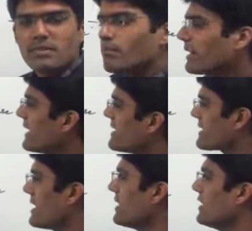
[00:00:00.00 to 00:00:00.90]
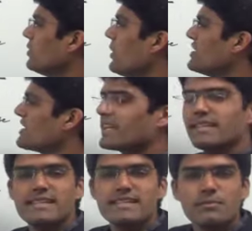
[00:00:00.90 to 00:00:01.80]
But let us continue and
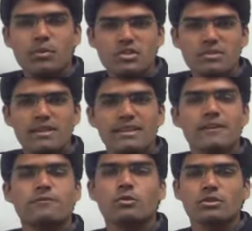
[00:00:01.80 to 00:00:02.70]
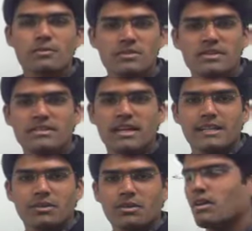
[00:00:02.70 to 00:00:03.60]
check, is it possible that fourth option is
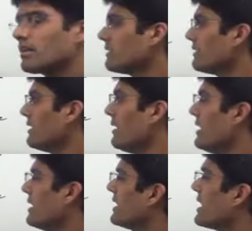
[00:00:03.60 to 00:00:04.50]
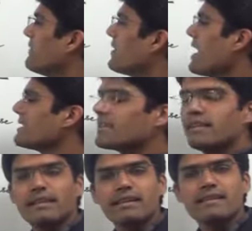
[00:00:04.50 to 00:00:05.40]
correct or not. The given answer
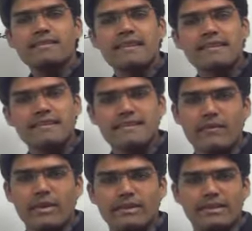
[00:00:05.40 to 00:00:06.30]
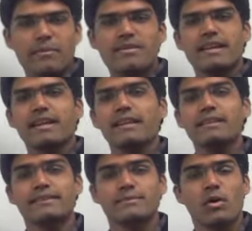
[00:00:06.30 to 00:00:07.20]
here is 67. That means
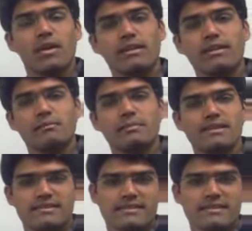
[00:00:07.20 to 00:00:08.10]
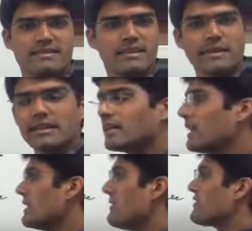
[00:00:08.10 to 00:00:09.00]
again the smaller number is 67.
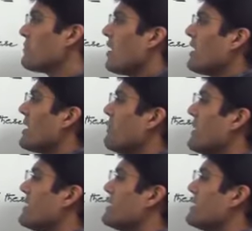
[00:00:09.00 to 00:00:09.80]
If smaller number